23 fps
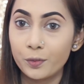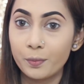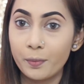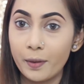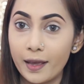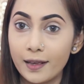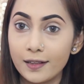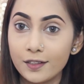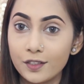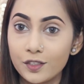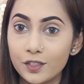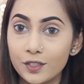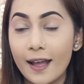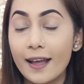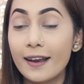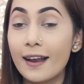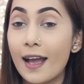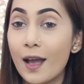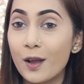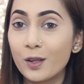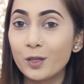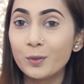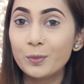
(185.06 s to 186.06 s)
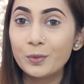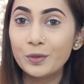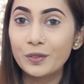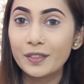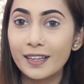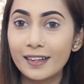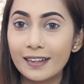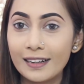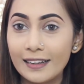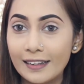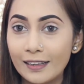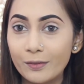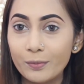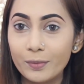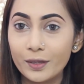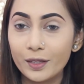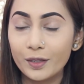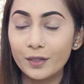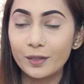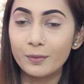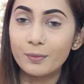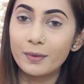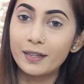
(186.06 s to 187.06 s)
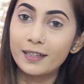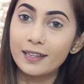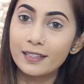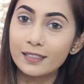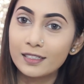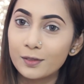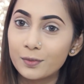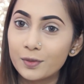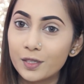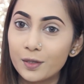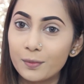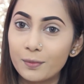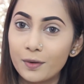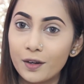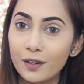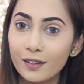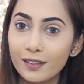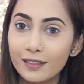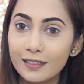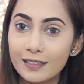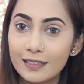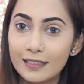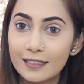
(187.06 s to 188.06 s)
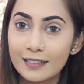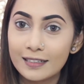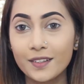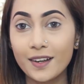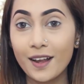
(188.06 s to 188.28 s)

page, and I will put that link below in my description box.